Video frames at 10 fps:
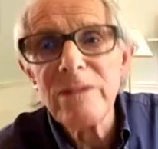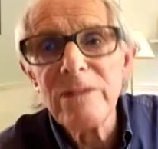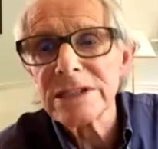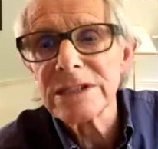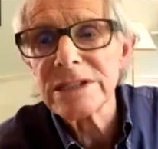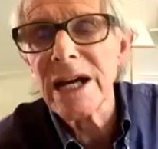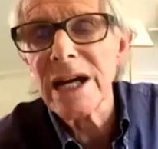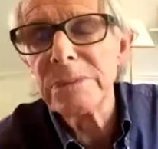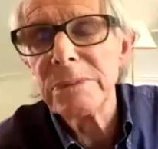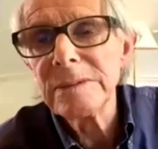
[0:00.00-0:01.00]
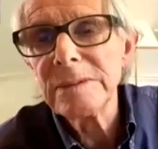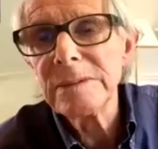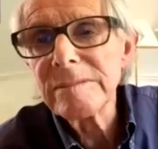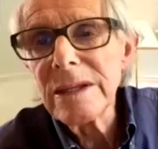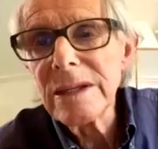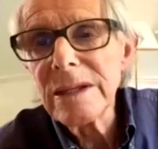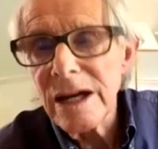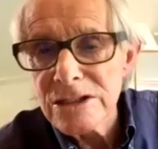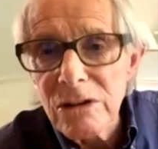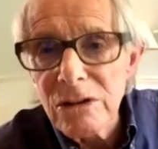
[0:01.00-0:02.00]
from which they will never escape,
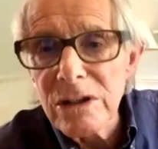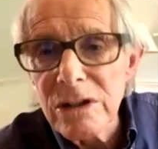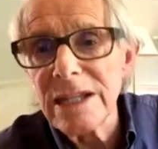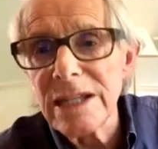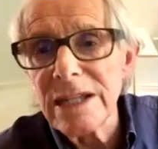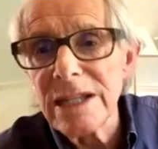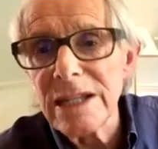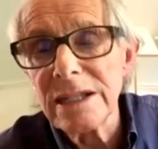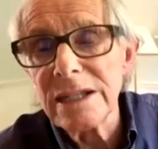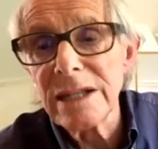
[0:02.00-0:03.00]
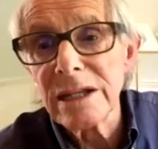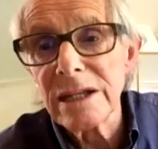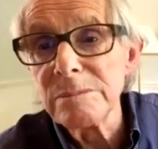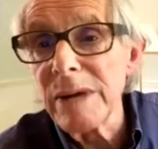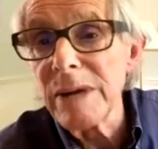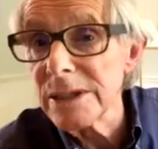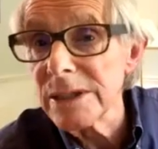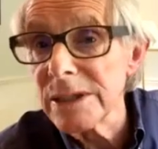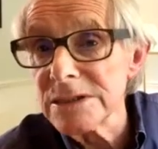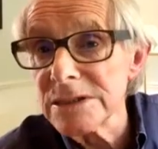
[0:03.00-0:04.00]
as long as they think they
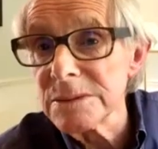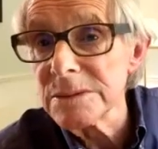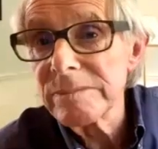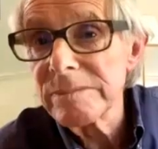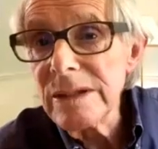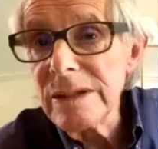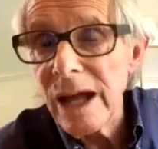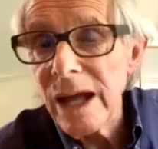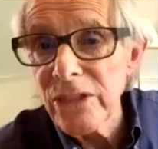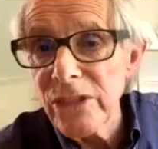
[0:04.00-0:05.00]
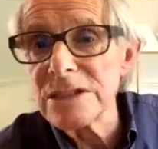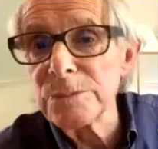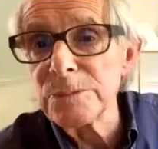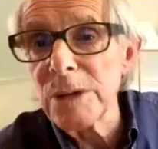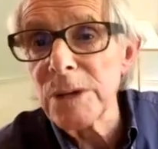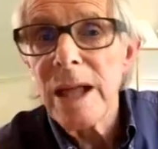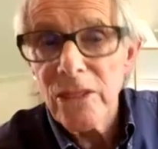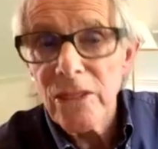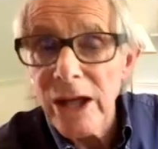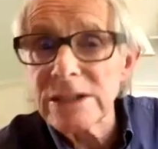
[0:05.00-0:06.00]
can manage capitalism.
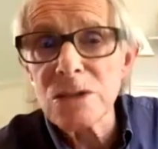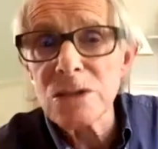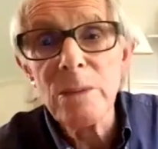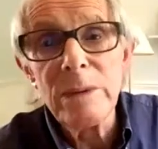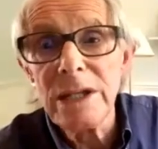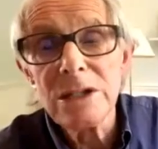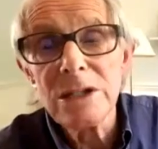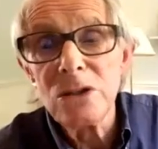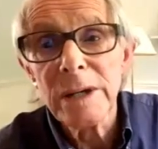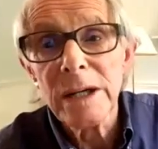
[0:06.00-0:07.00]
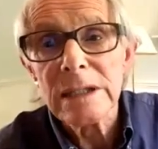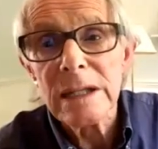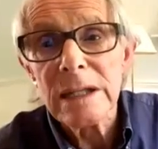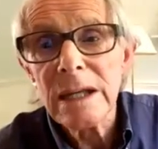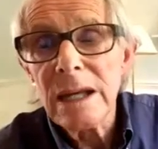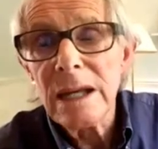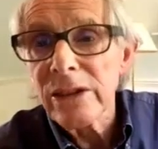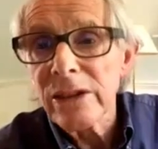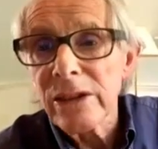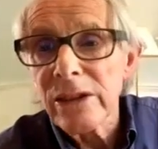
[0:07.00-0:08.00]
And that is the problem. That is why we need a
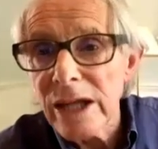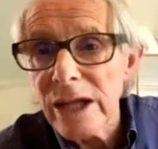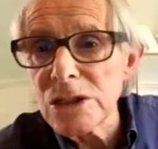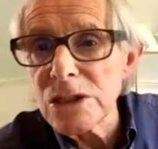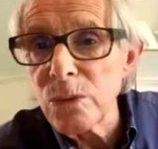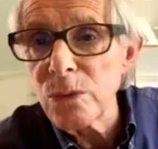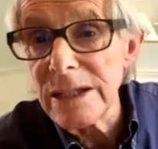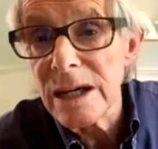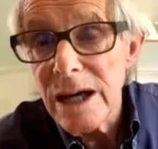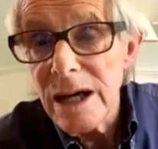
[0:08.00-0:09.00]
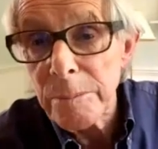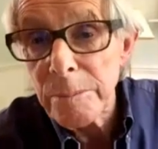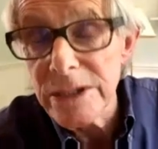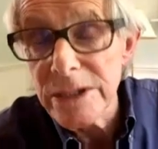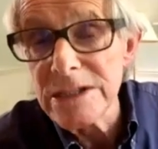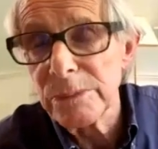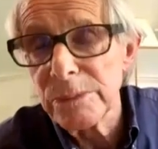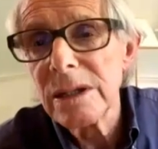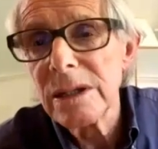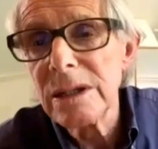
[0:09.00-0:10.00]
new party. And that is why we
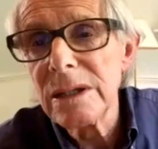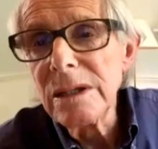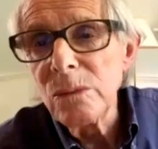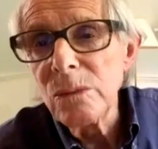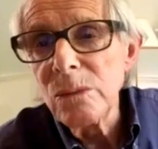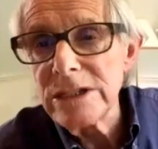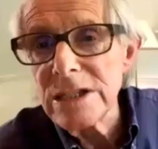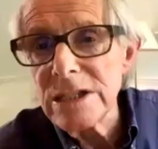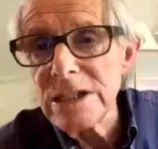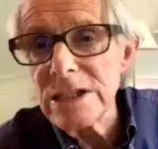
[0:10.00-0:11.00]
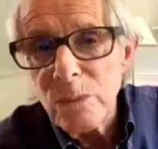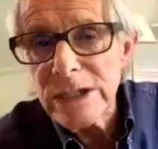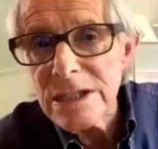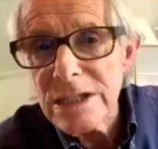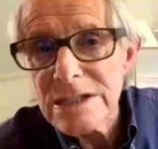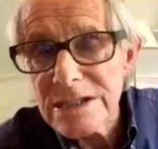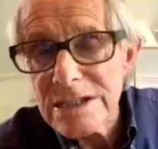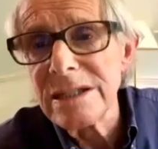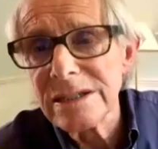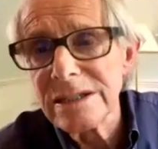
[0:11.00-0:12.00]
need a principle which
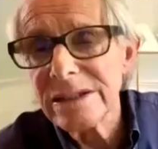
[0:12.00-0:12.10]
is